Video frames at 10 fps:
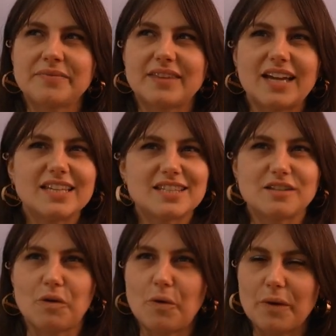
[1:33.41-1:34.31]
there is
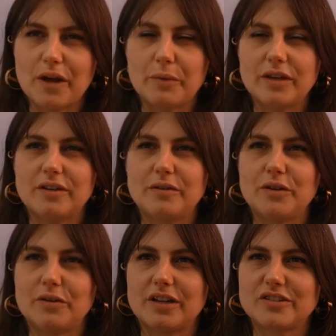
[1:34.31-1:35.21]
nowhere
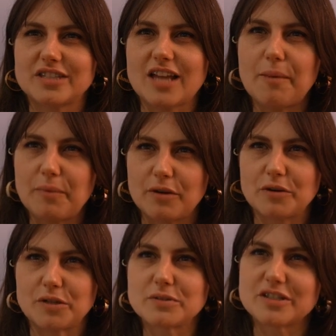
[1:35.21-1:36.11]
you could just
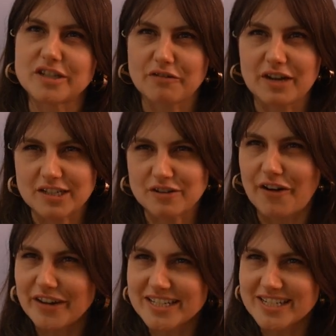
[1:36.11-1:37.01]
upload user-generated
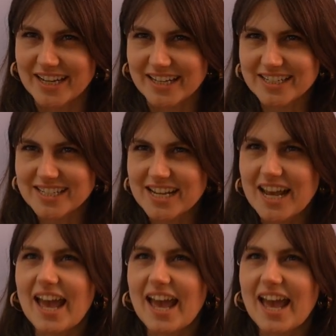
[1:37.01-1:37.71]
content